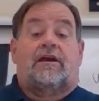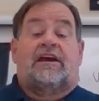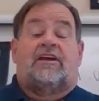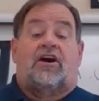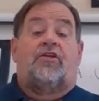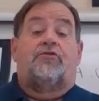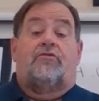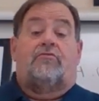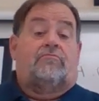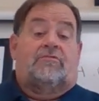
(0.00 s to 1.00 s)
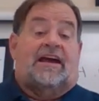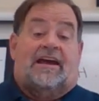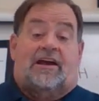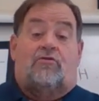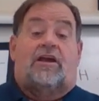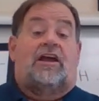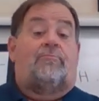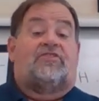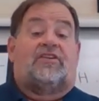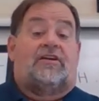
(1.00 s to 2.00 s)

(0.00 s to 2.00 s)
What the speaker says: and other diagrams